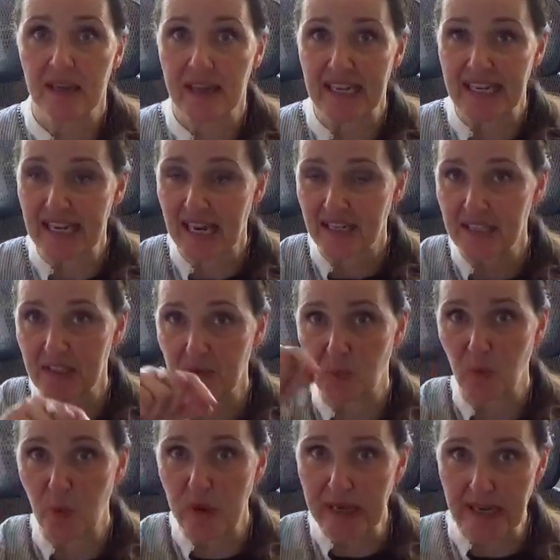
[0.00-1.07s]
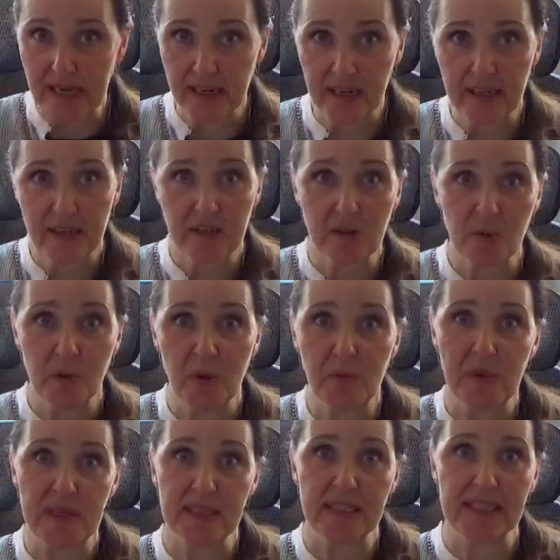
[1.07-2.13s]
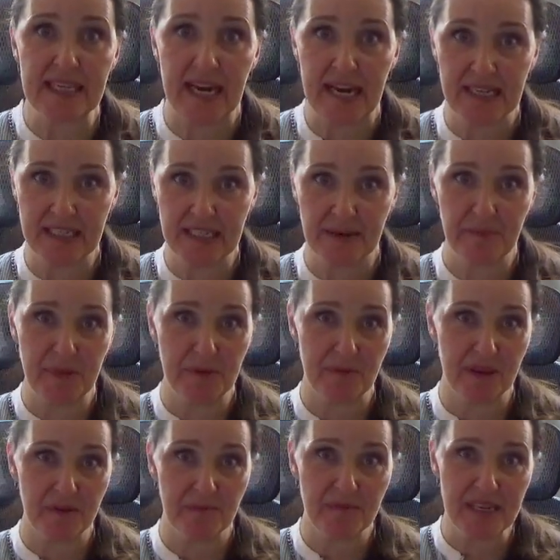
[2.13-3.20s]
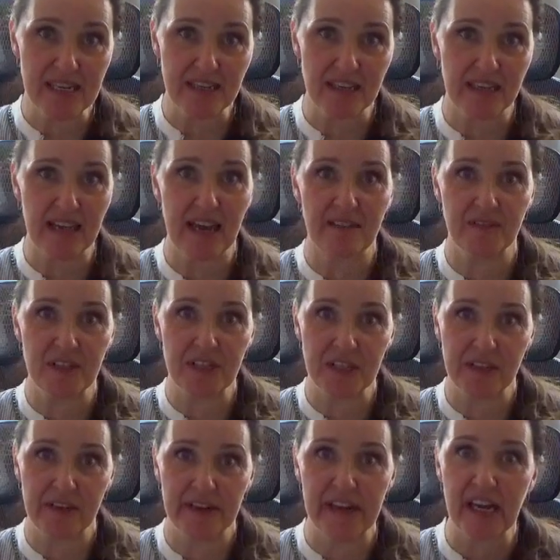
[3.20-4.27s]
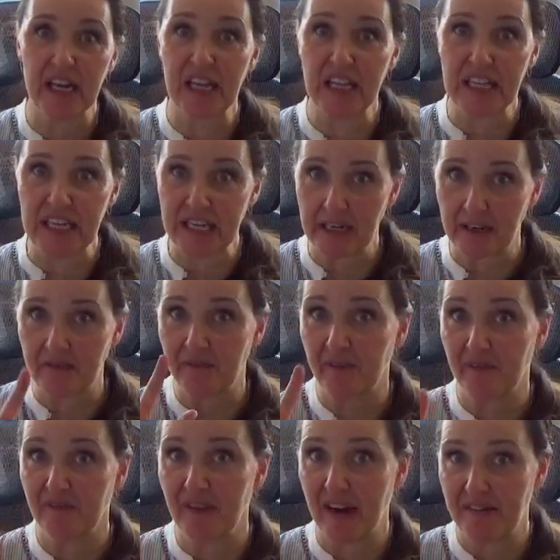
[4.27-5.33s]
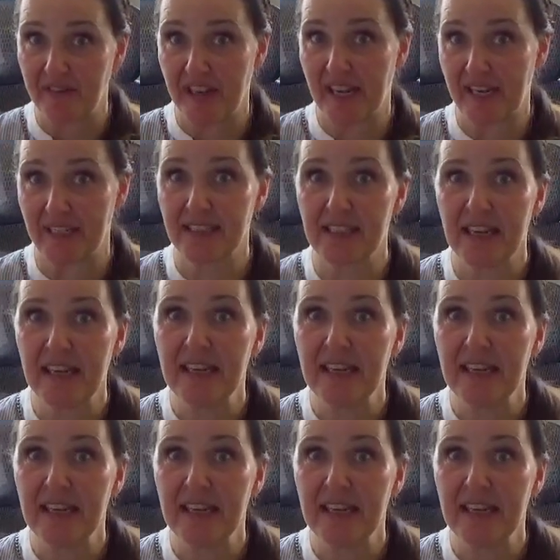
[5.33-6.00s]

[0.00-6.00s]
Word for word: the next week, you will be assigned to be with me in the cafeteria cleaning for five days.